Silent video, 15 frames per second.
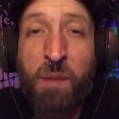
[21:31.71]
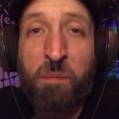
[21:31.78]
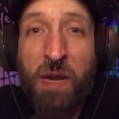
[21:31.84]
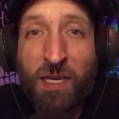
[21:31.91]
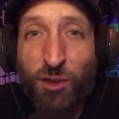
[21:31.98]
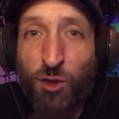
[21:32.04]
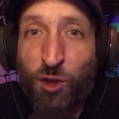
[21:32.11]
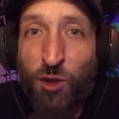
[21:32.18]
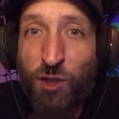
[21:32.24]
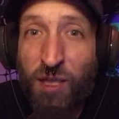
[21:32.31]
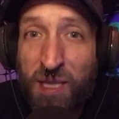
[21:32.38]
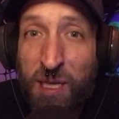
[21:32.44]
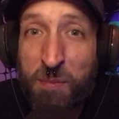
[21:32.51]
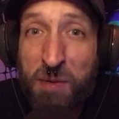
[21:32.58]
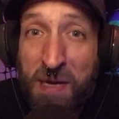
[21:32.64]
Make sure to
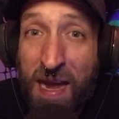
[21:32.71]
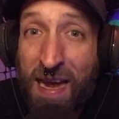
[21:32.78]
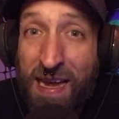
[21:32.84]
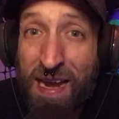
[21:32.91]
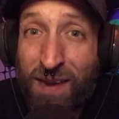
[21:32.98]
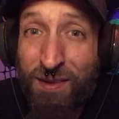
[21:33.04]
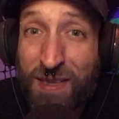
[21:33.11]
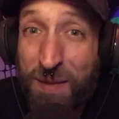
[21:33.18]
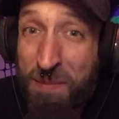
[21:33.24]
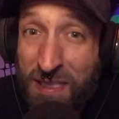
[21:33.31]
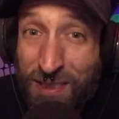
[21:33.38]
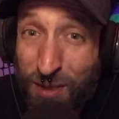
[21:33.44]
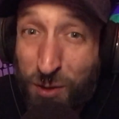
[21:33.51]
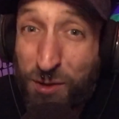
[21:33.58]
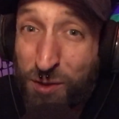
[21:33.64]
keep an eye out on my
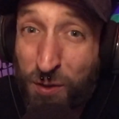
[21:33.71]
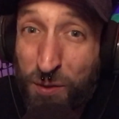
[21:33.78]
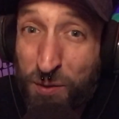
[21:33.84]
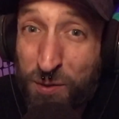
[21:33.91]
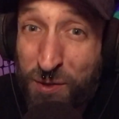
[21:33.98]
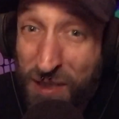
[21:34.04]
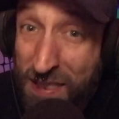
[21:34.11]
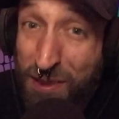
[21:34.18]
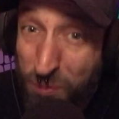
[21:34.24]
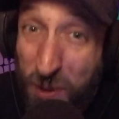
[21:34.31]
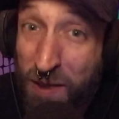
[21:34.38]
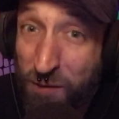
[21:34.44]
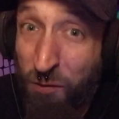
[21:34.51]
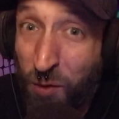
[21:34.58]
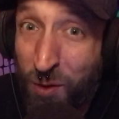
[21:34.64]
social this
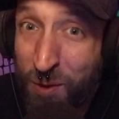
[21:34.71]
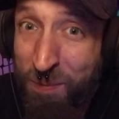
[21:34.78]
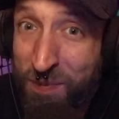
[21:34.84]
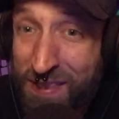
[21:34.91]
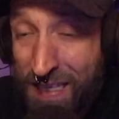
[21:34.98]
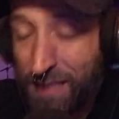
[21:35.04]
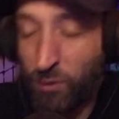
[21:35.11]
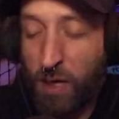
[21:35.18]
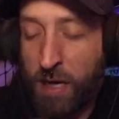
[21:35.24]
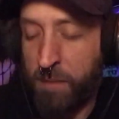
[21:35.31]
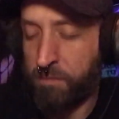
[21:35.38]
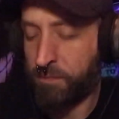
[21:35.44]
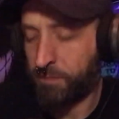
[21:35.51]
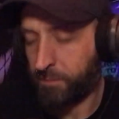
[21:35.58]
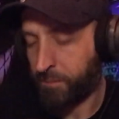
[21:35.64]
week for him. That's right.
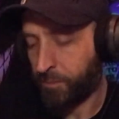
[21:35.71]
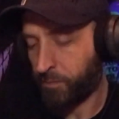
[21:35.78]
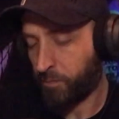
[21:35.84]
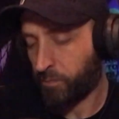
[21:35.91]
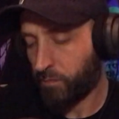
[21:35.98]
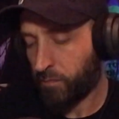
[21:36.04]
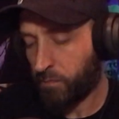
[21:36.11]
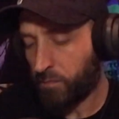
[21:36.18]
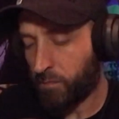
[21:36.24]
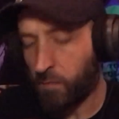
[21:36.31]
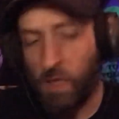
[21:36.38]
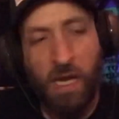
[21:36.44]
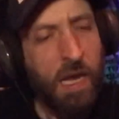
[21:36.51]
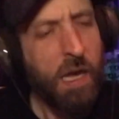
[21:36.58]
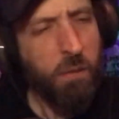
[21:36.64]

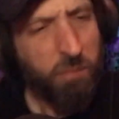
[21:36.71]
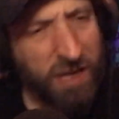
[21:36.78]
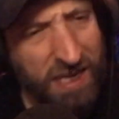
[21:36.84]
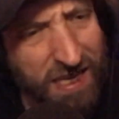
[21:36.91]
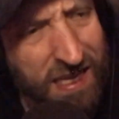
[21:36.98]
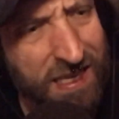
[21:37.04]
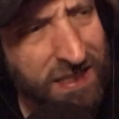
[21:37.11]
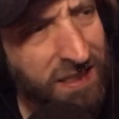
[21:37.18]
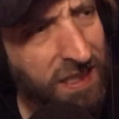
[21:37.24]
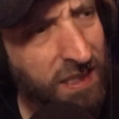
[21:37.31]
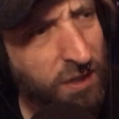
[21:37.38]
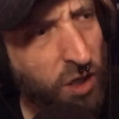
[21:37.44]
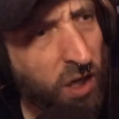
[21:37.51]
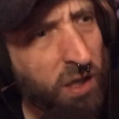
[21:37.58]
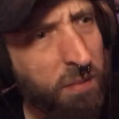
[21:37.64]
But he's
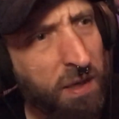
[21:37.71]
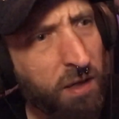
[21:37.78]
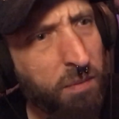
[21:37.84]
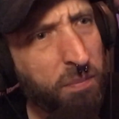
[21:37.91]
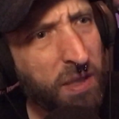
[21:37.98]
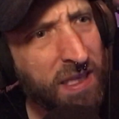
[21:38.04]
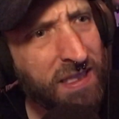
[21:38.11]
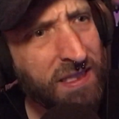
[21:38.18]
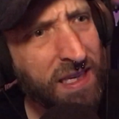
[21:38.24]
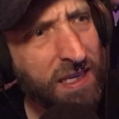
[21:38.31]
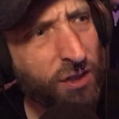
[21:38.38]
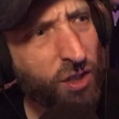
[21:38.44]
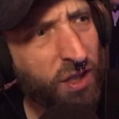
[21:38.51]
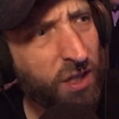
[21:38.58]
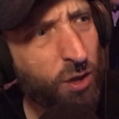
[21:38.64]
talking about a
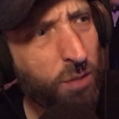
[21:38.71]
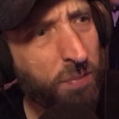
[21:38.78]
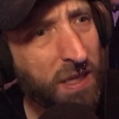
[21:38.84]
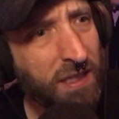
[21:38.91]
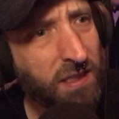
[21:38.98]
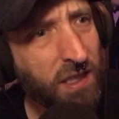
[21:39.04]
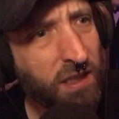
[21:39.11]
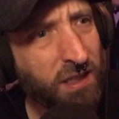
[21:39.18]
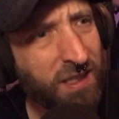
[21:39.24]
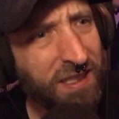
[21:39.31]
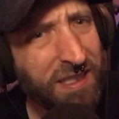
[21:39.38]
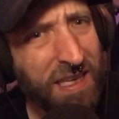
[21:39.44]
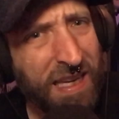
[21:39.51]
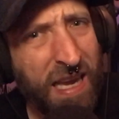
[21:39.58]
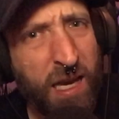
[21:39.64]
PlayStation, the new PlayStation
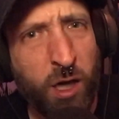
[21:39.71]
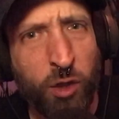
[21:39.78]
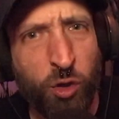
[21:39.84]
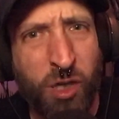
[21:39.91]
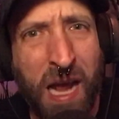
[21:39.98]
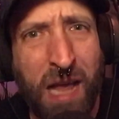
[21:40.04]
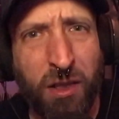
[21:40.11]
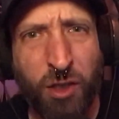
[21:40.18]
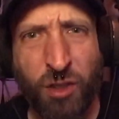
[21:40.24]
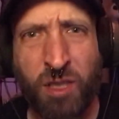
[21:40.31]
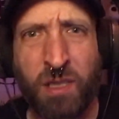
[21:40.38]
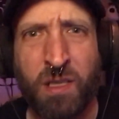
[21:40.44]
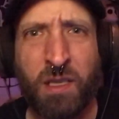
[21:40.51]
that's like $800.